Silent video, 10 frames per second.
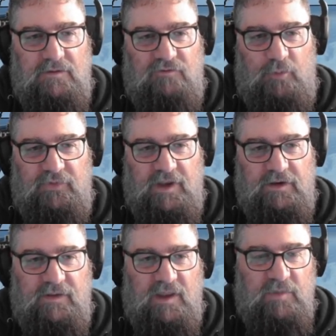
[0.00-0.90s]
Drops down
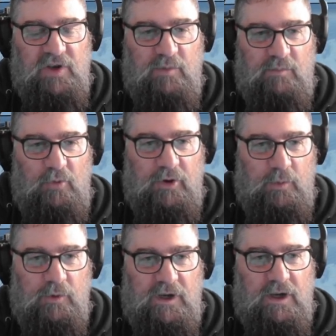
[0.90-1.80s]
to that minimum point
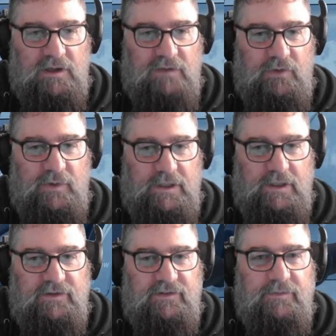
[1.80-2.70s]
where it can't give you any
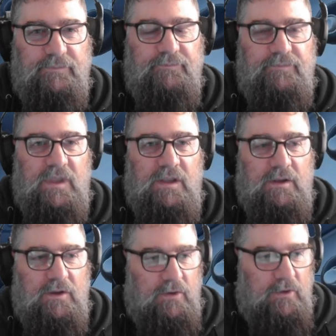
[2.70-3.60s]
less.
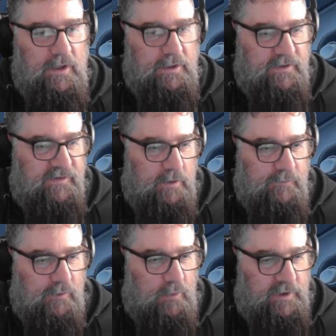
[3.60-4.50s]
Alright, let's go
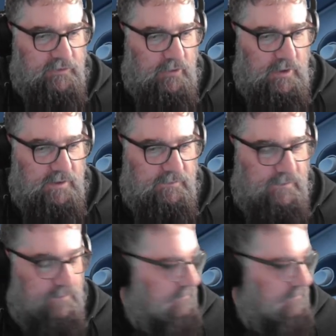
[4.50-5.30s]
for a quick drive.